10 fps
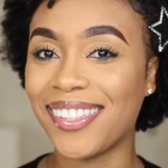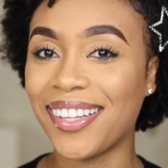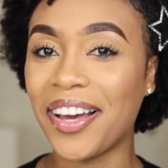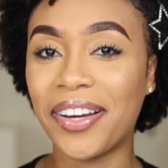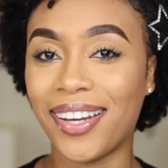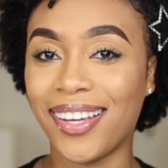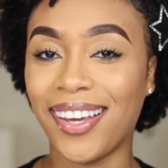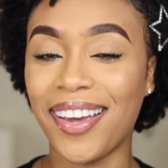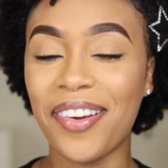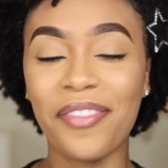honey,
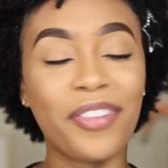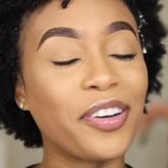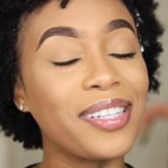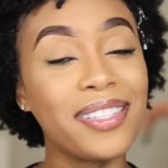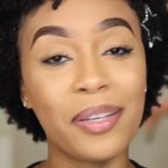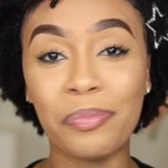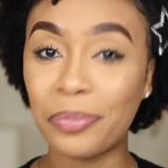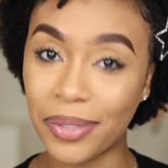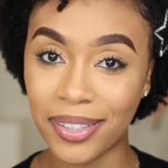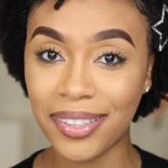very
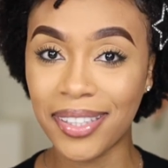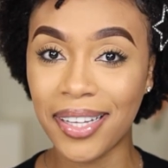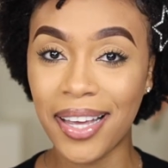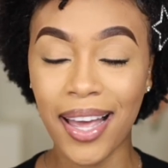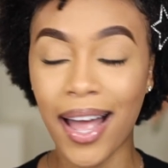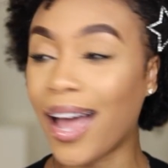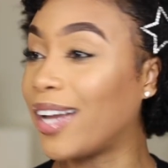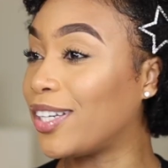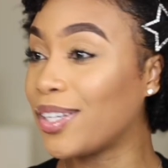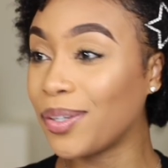simple
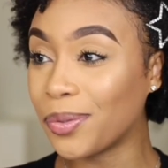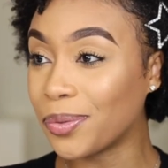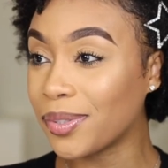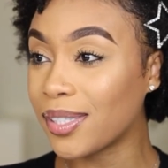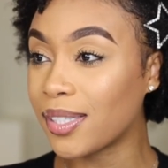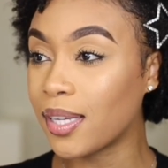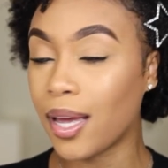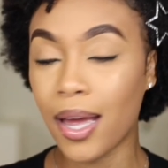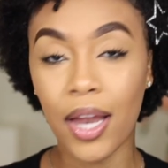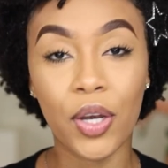and cute.
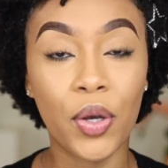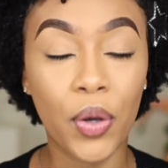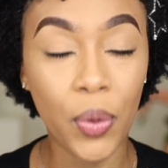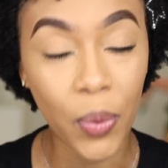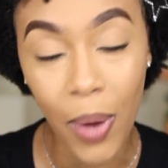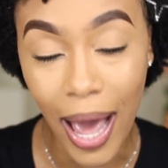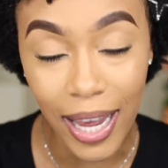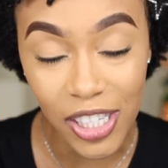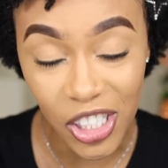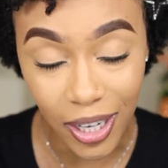No
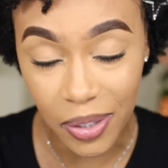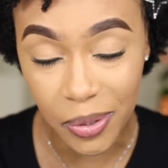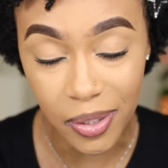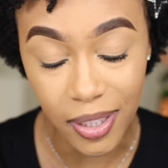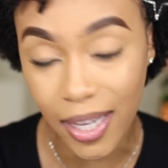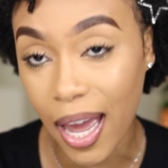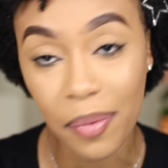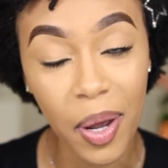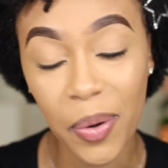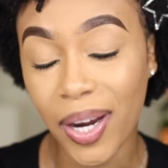eyeshadow. Yeah,
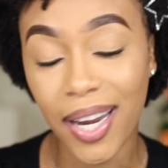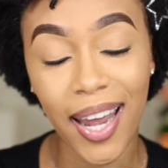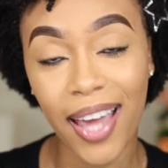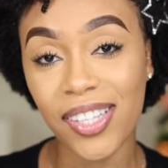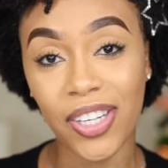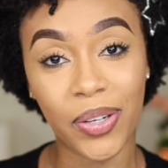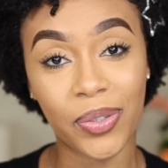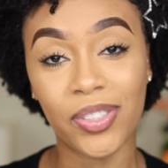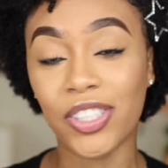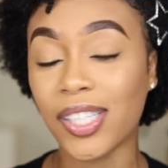I'm not wearing any
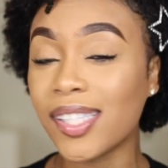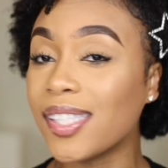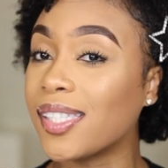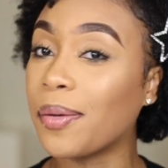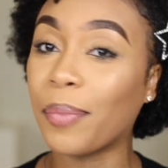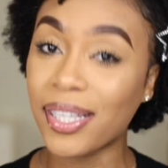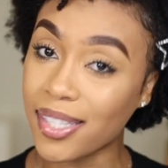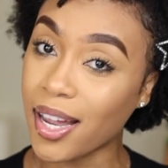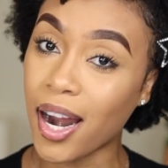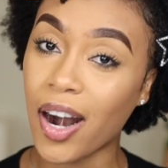eyeshadow, just
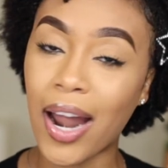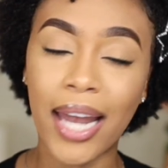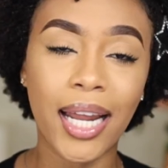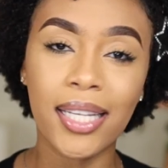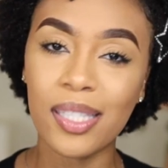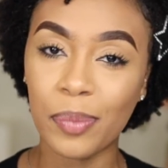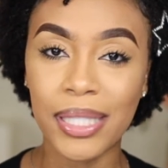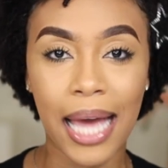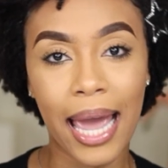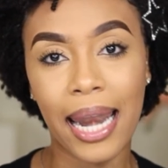mascara and a little
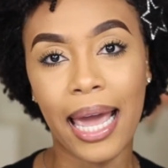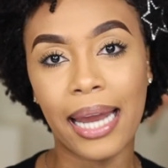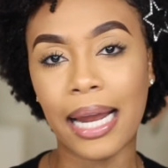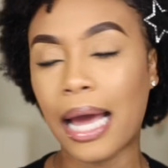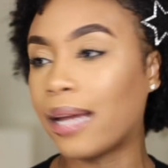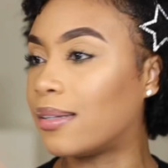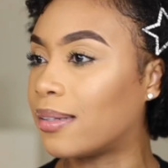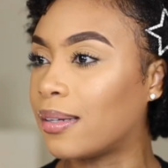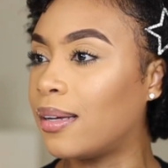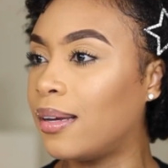bit of eyeliner,
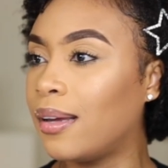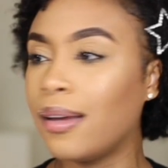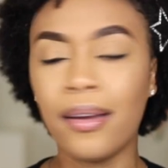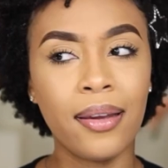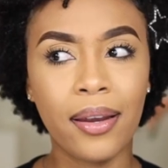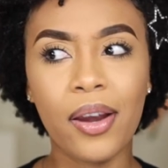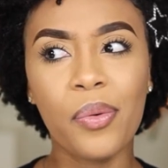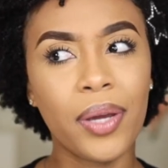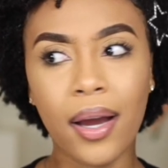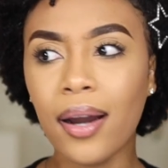and here
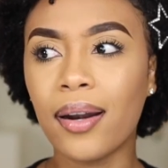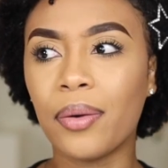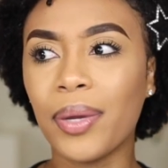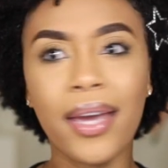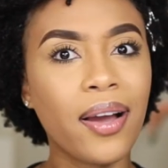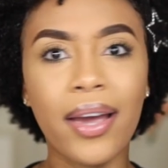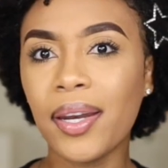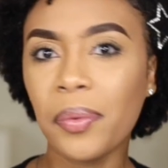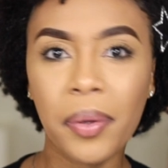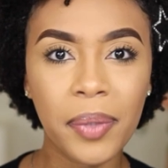we are. We can't go
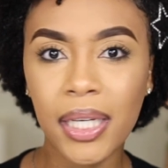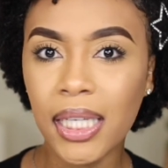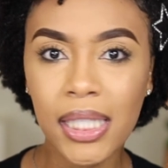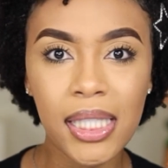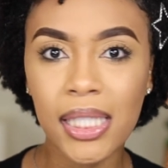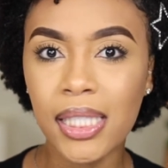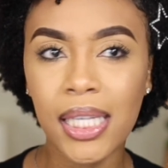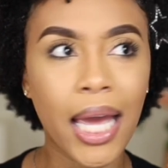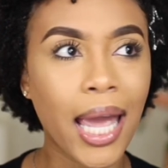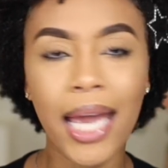anywhere with this,
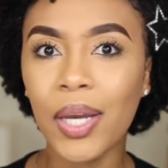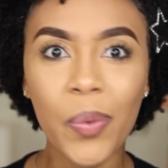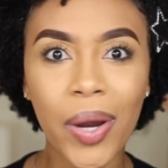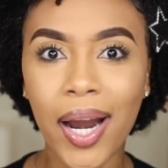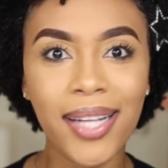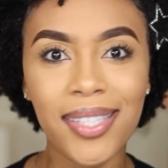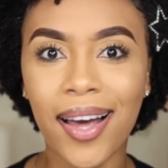anywhere at